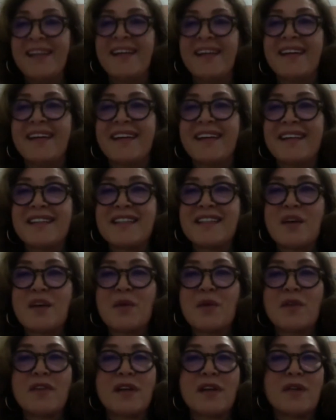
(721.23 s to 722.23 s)
Some
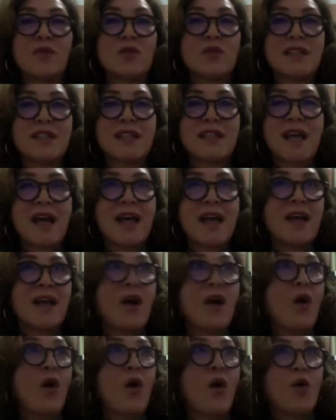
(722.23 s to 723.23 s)
of them would say
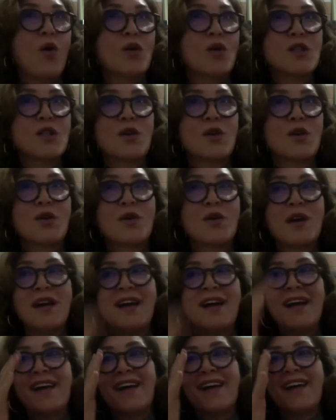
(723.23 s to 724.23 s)
also
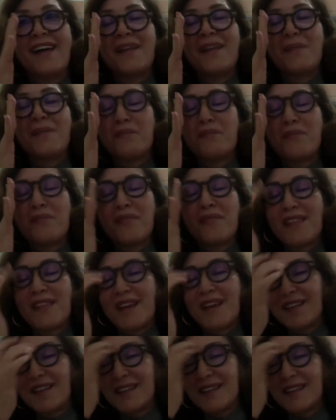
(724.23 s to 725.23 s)

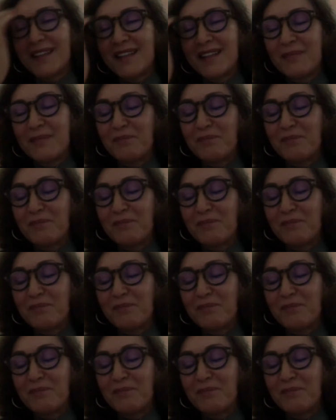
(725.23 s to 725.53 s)
that